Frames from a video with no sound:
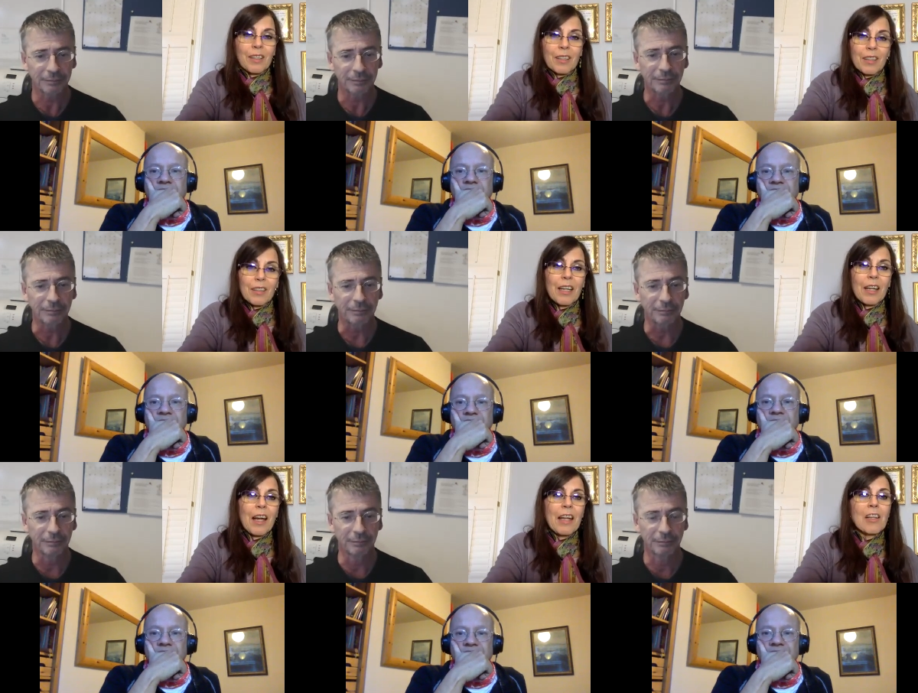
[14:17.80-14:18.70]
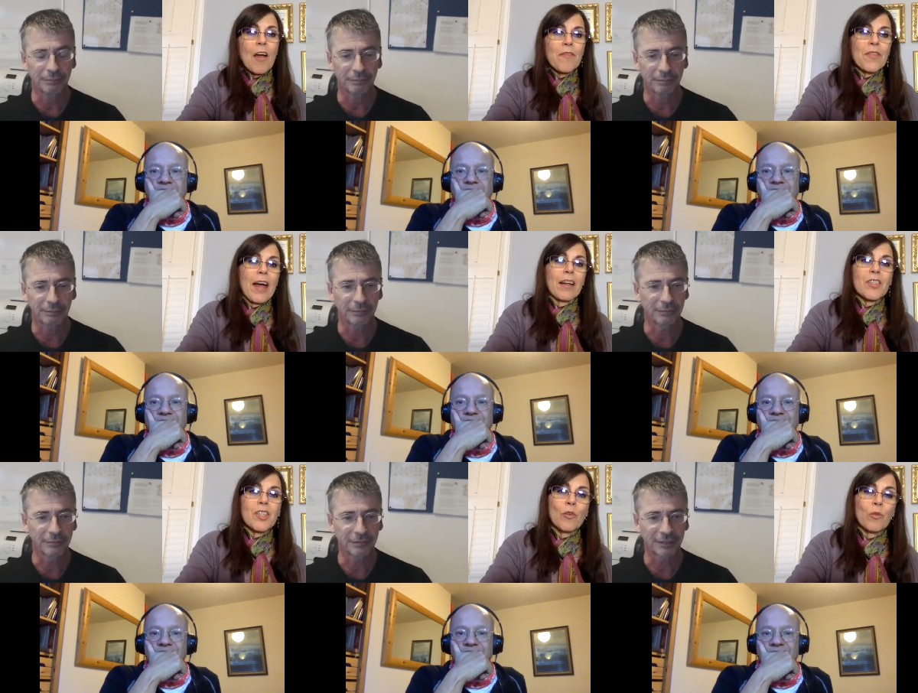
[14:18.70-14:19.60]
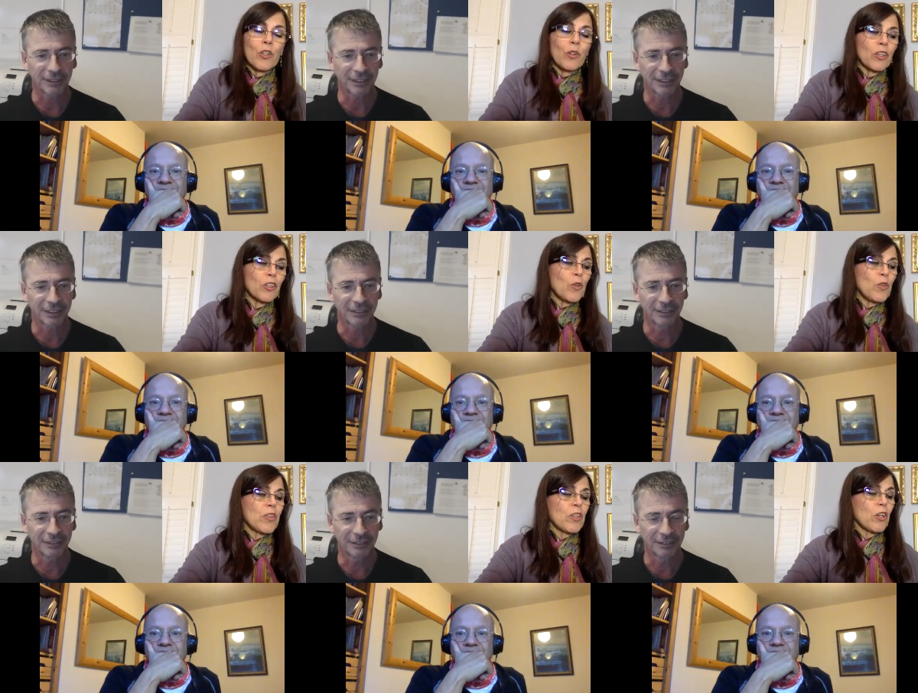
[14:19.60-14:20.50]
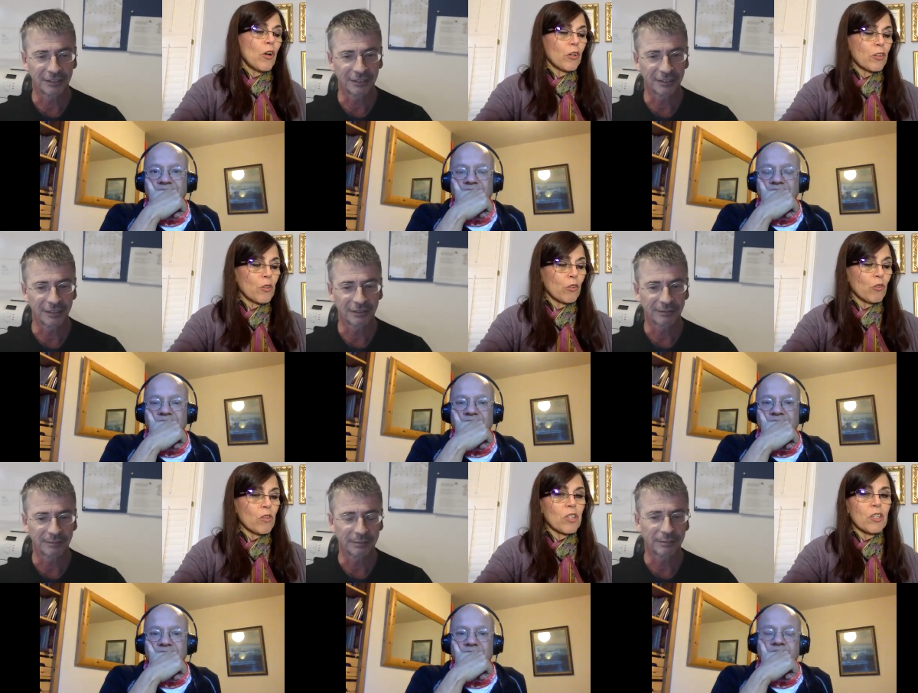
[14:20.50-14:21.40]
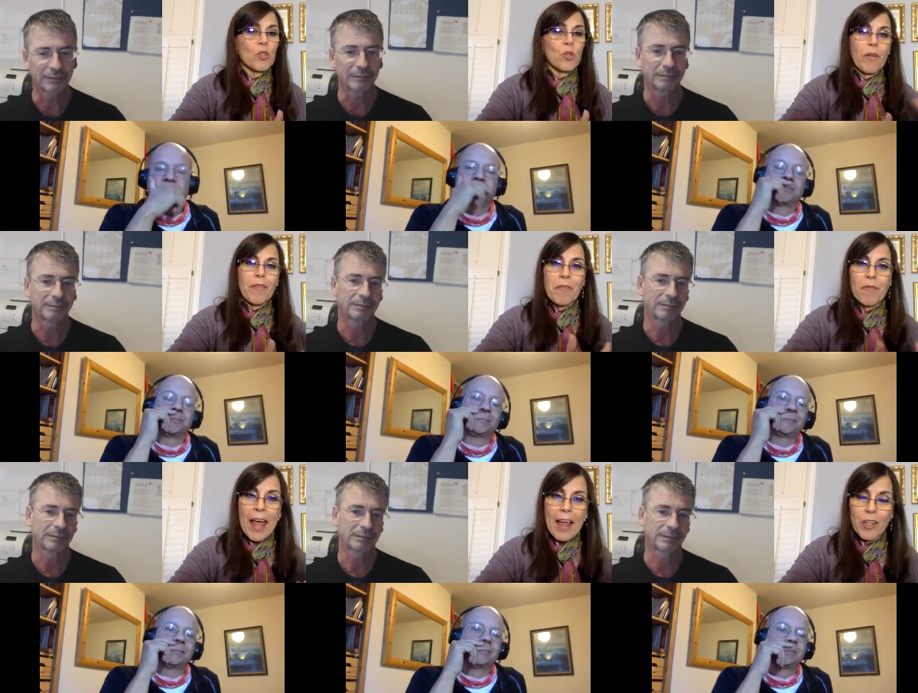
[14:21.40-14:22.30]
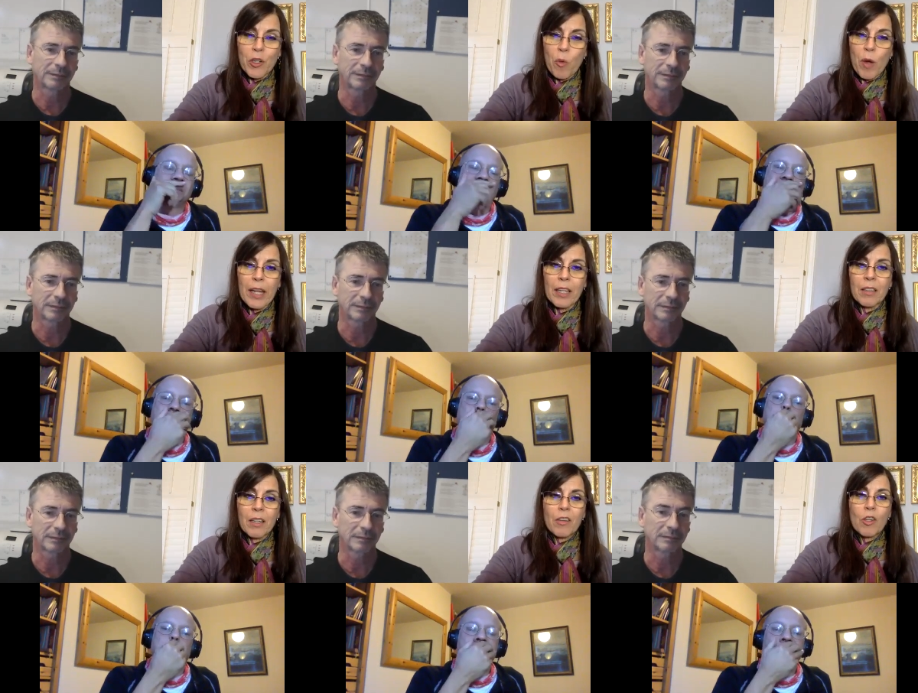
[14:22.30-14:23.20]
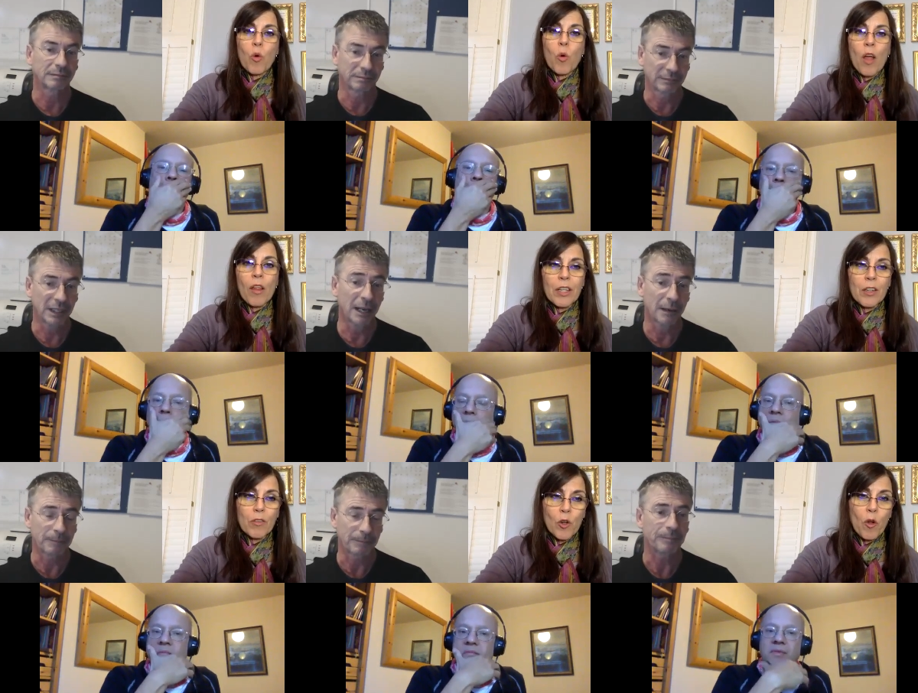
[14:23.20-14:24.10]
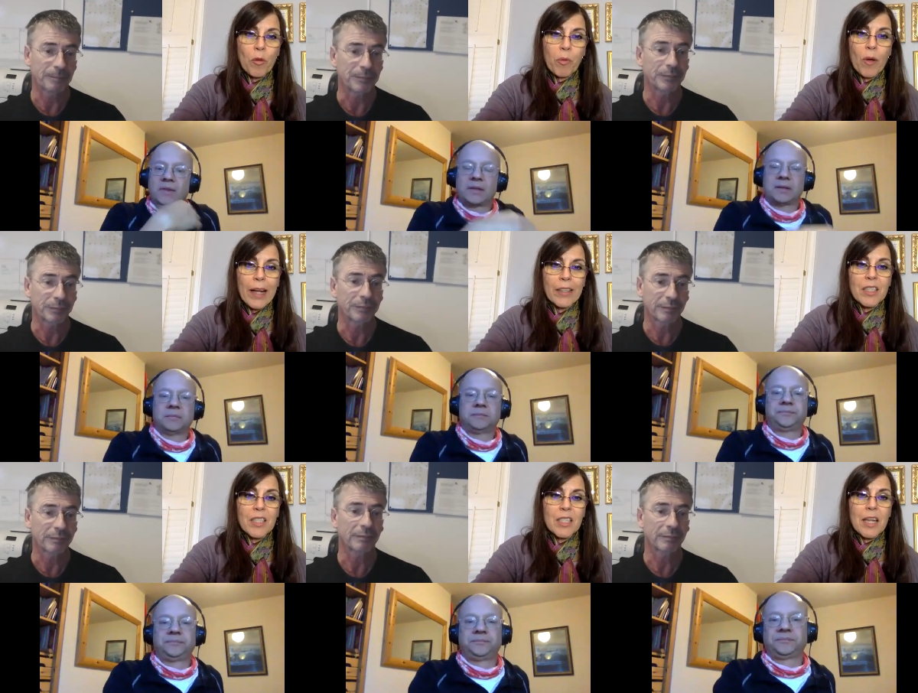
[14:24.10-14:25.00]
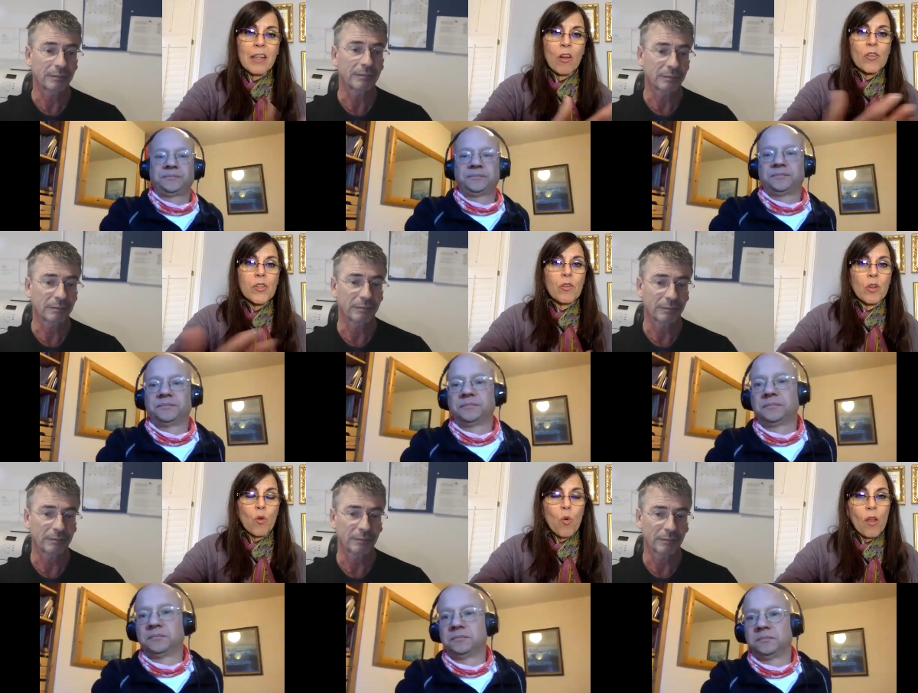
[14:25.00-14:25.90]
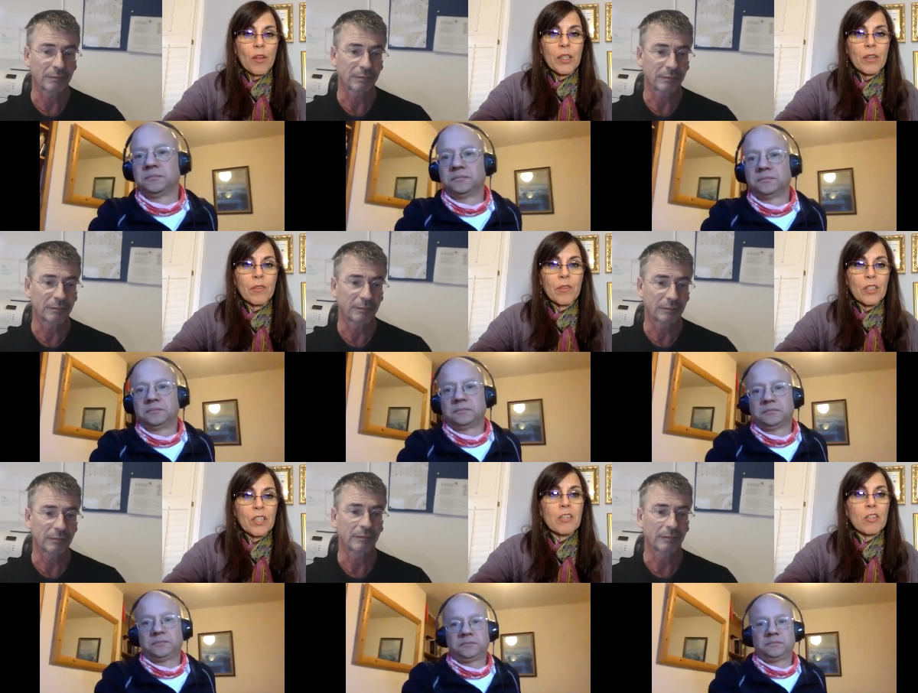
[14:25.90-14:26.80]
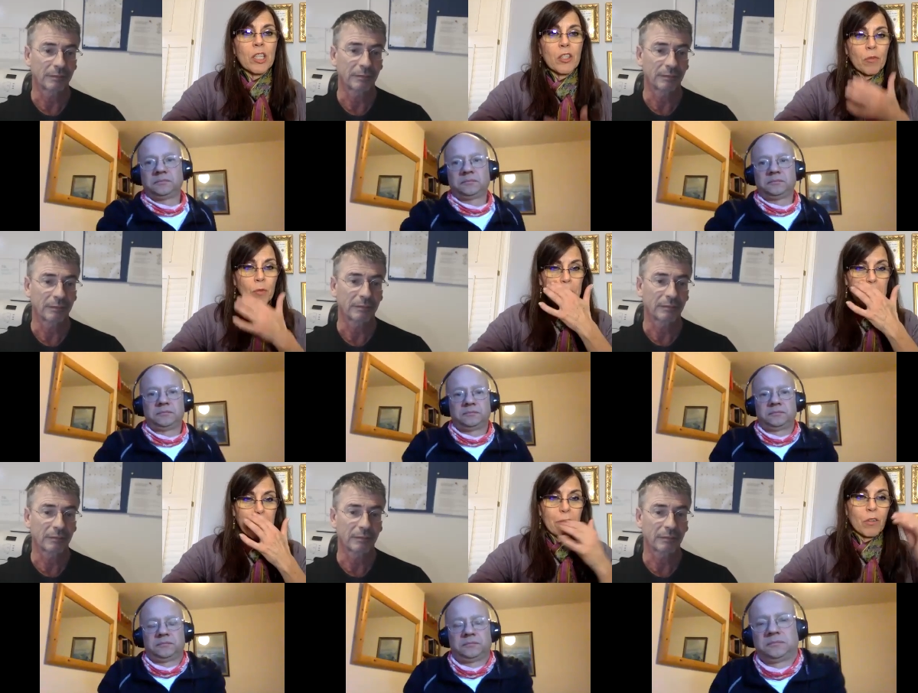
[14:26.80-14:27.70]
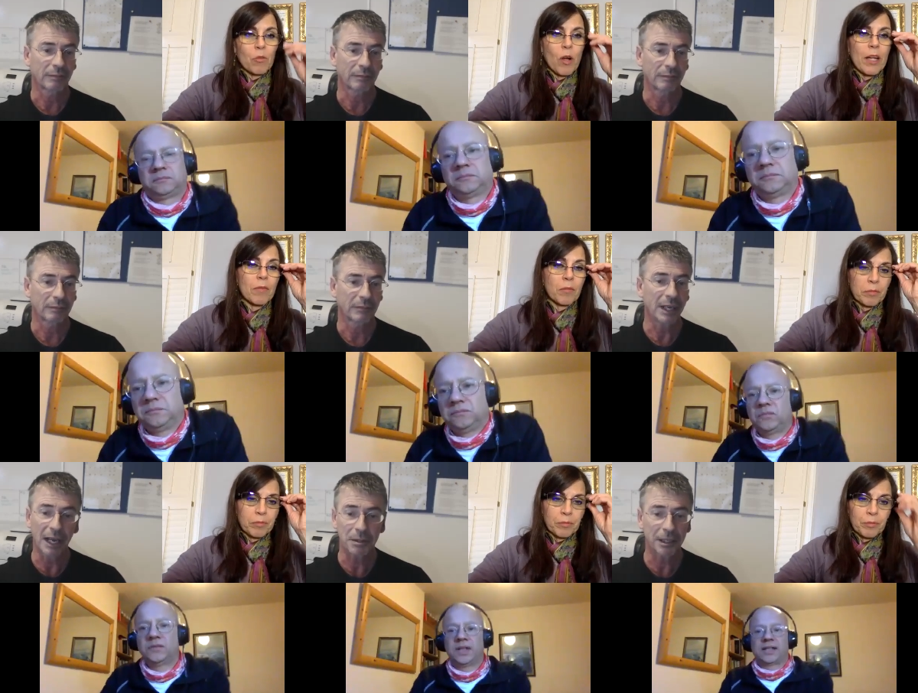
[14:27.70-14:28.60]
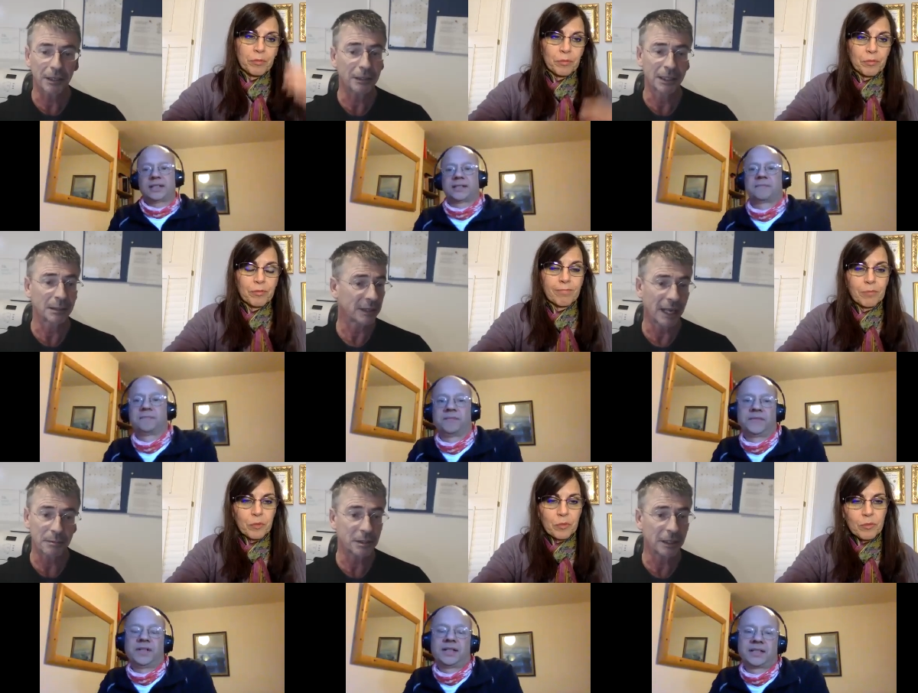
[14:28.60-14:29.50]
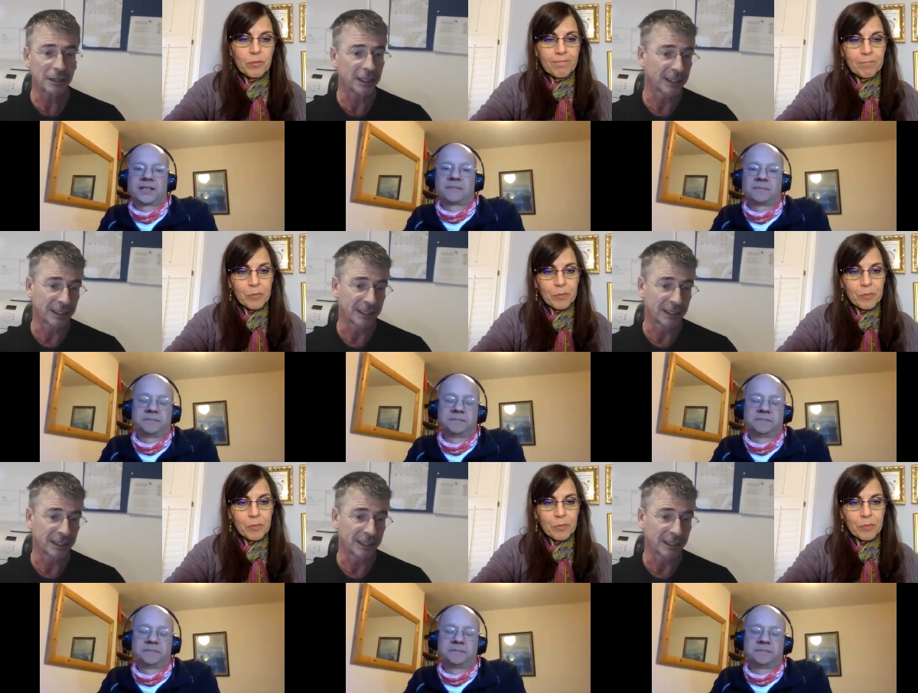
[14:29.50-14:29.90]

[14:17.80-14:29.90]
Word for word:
Speaker 1: it. Mm-hmm. I love that. So you can use the Yoga Sutras to sort of evaluate the quality of your own practice and also the quality of the teaching you've received, right? yes. absolutely.
Speaker 2: absolutely. Yes